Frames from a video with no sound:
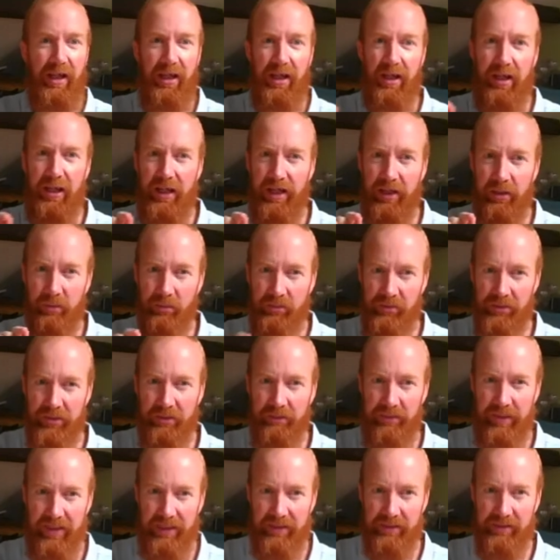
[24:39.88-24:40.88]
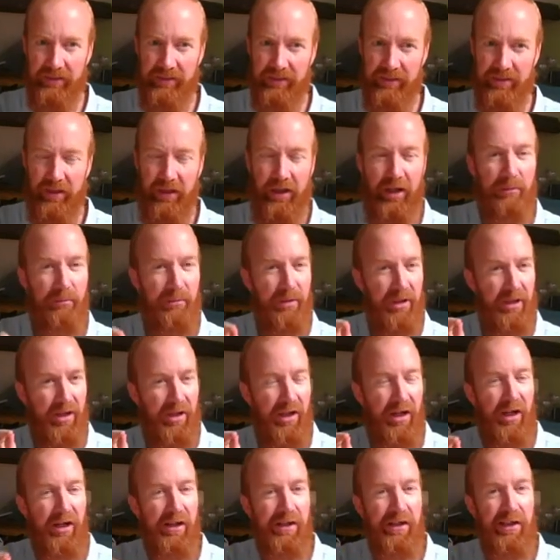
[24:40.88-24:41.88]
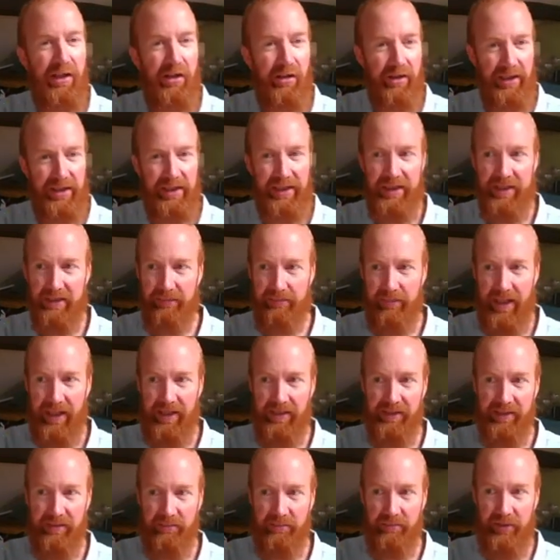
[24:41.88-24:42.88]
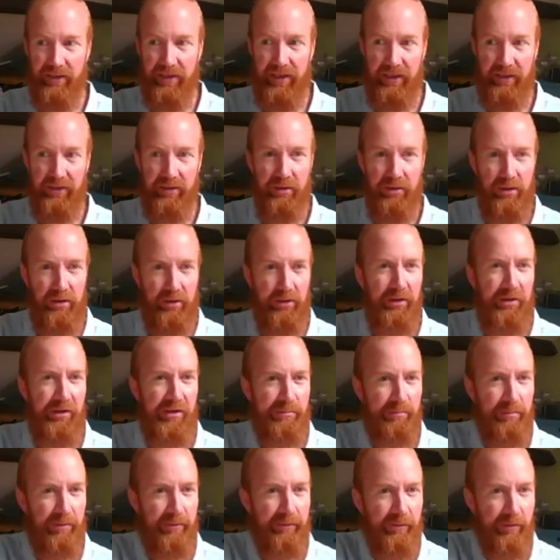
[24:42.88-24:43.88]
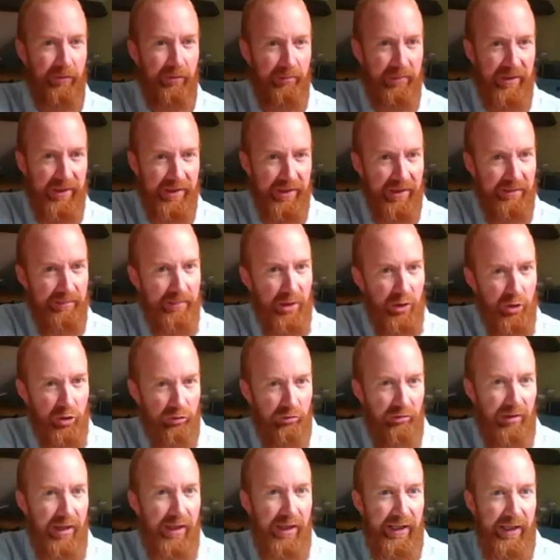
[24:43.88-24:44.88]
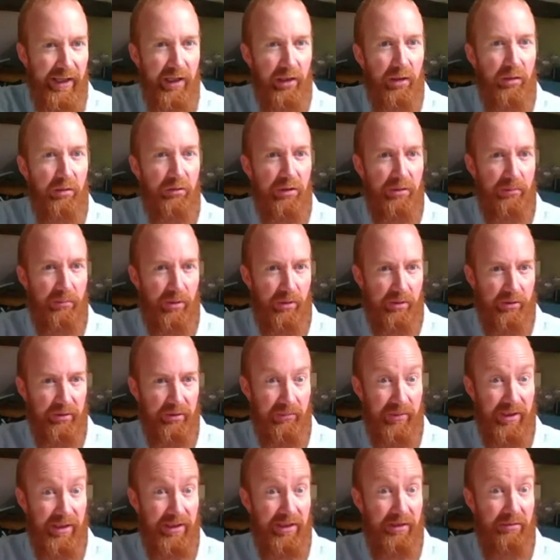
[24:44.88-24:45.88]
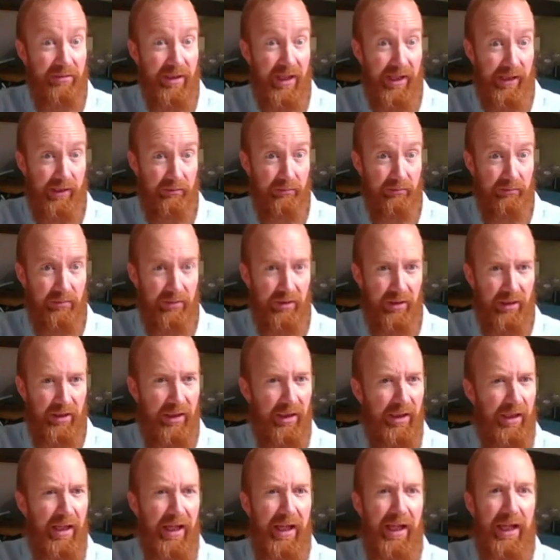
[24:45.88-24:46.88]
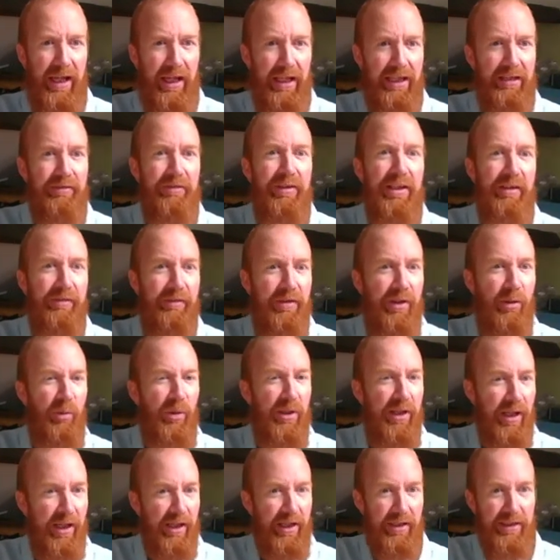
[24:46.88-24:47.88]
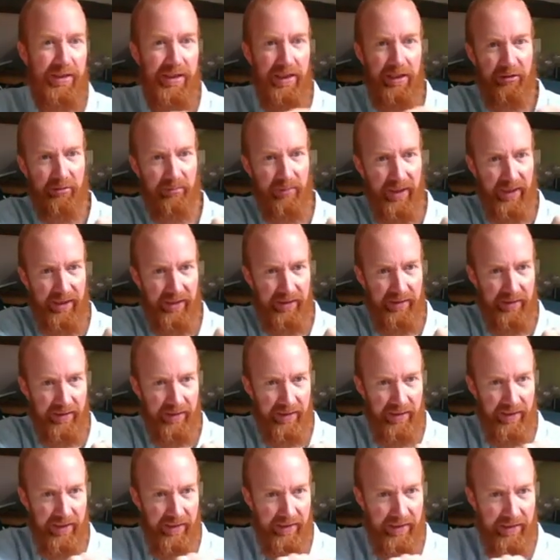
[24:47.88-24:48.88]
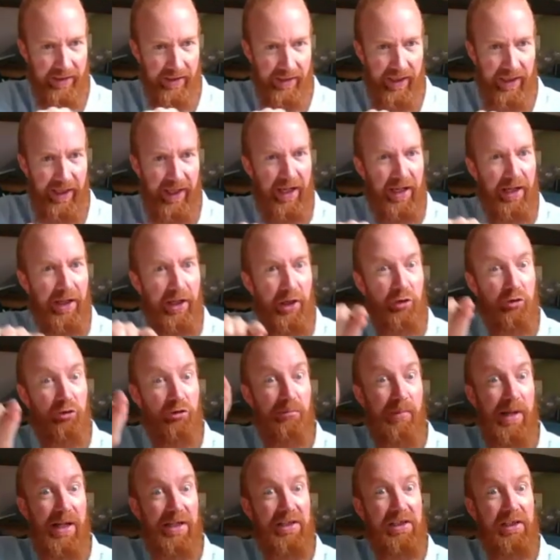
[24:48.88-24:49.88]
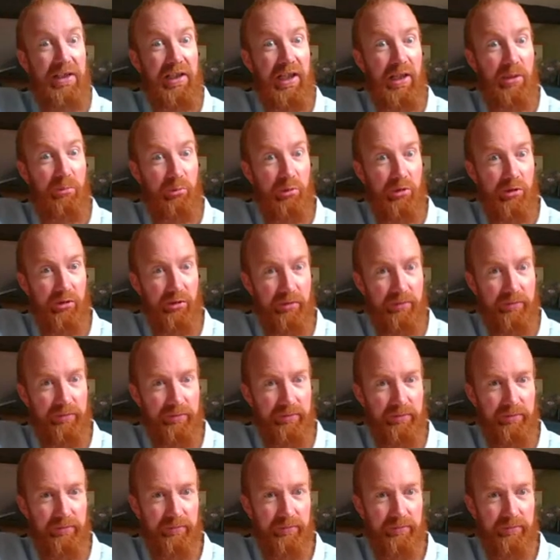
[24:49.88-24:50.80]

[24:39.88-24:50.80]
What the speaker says: It also means that I'm kind of unlikely to back somebody whose performance has been dragging along the bottom until now. Even if what they're going to tell me is that they're going to dramatically improve,